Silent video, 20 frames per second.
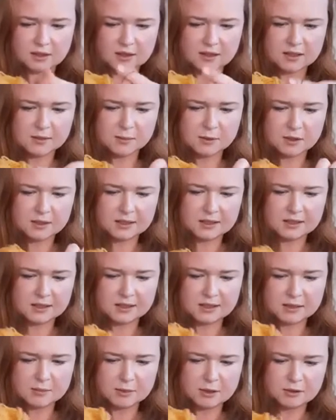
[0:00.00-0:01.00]
This part's a
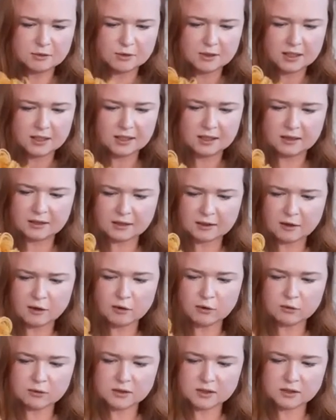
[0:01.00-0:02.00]
little bit tricky, like
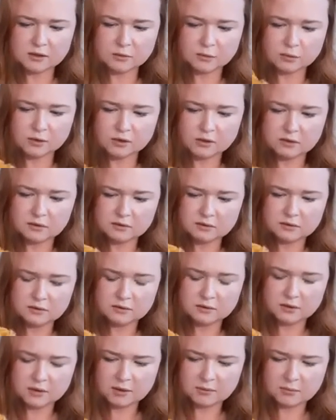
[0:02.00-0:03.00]
holding the wool
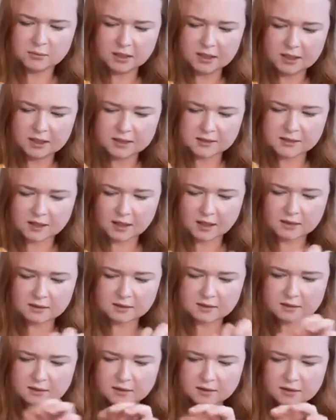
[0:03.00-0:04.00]
in place and